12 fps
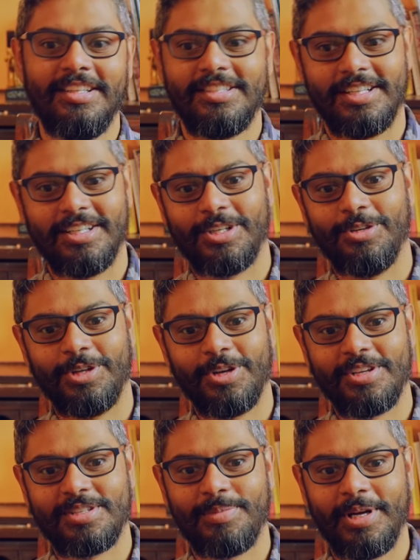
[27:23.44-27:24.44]
start going
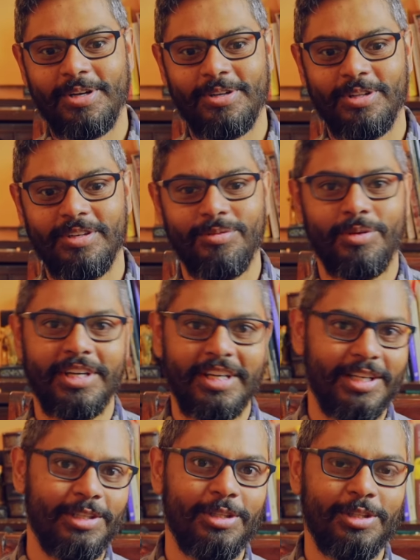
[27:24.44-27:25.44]
on a spiral of what did
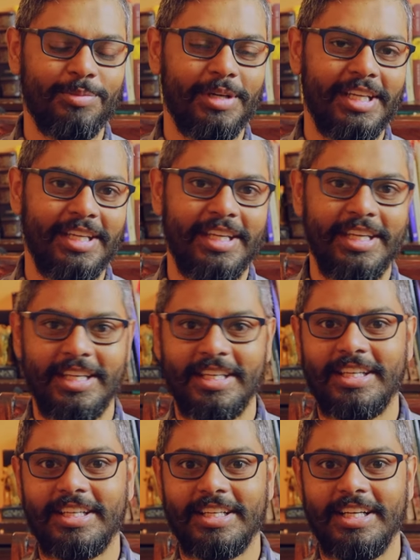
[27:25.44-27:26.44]
I do to my
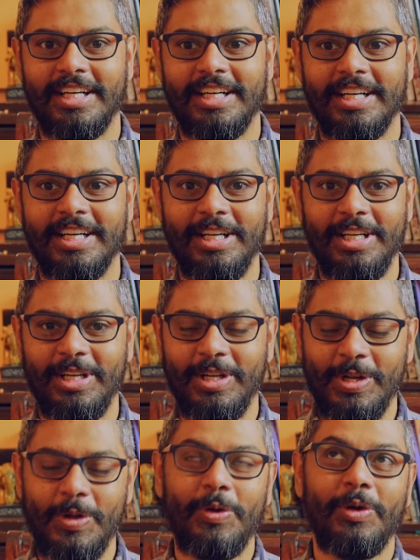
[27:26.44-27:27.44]
ink,
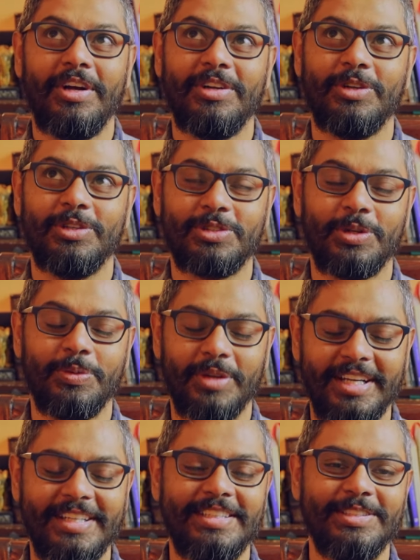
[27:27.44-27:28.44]
or sorry,
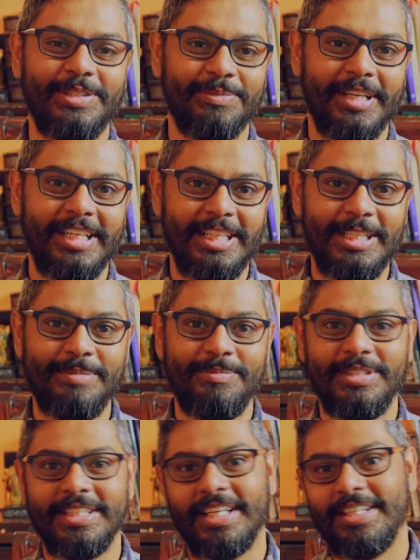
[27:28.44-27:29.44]
what did I do to my
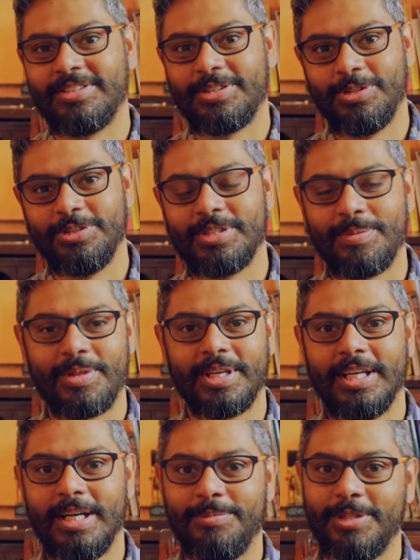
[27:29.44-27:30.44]
nib? Did I screw
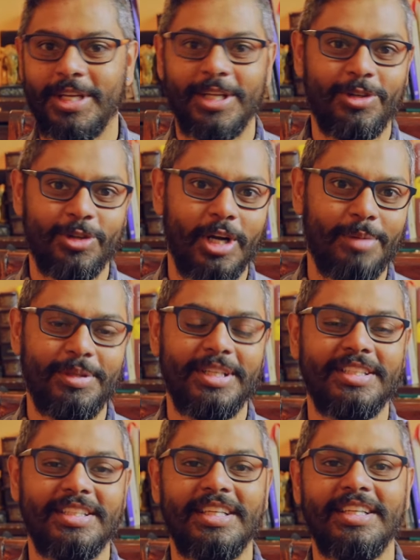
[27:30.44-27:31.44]
something up? Did I drop
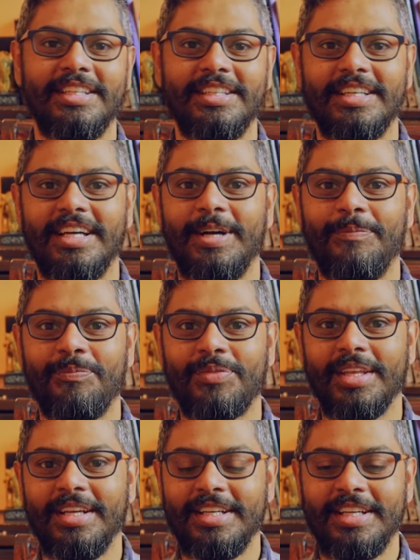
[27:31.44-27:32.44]
it? And
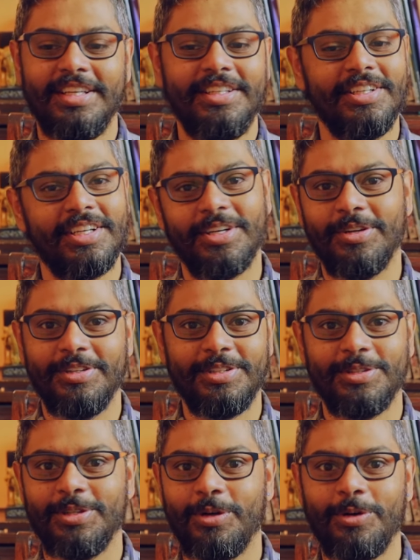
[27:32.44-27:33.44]
you can go
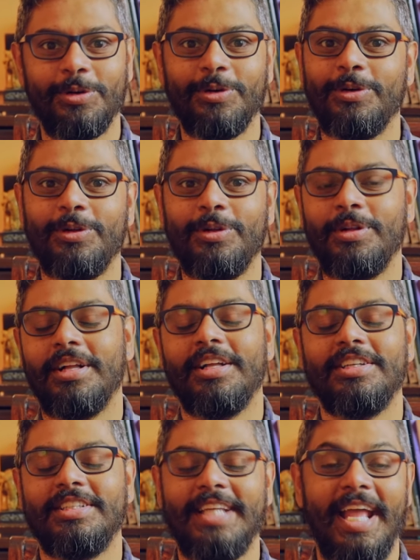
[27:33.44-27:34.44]
into a whole
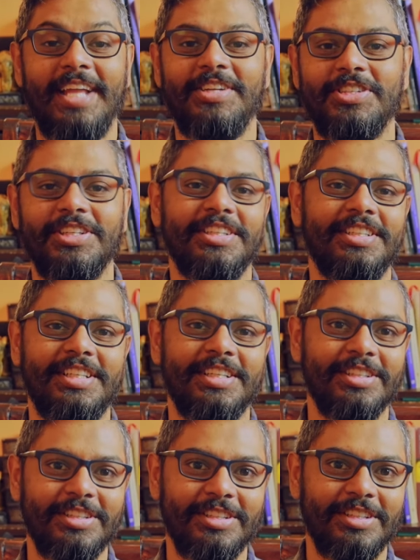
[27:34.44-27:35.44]
tangent
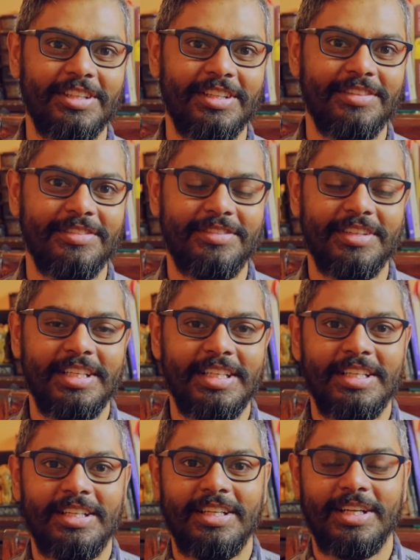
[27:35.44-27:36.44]
here of
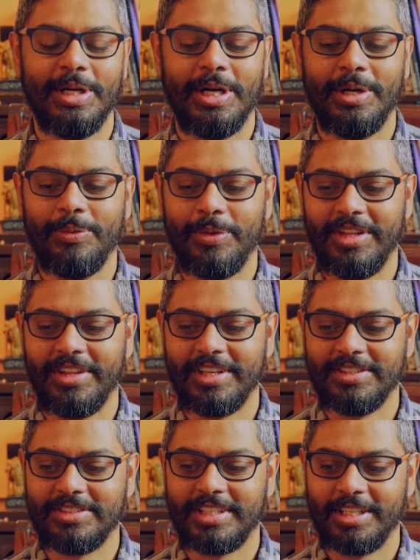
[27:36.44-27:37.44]
when
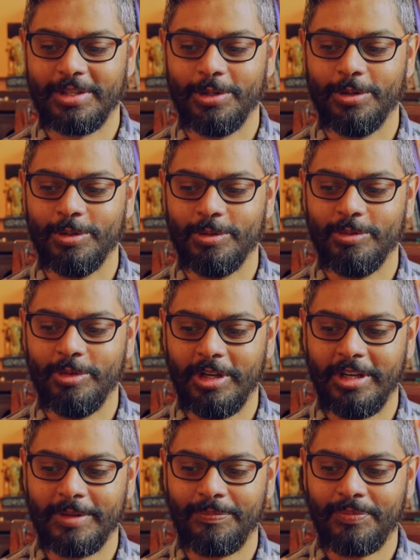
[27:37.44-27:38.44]
things can go
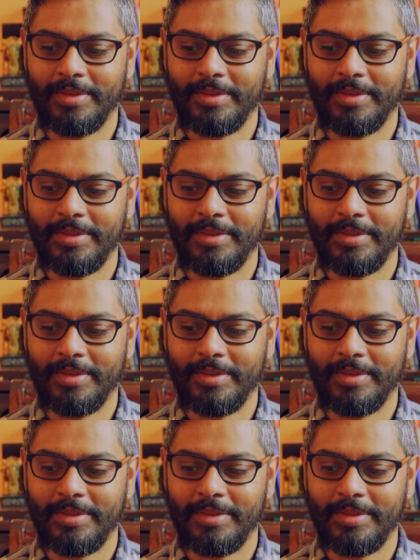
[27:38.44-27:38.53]
wrong.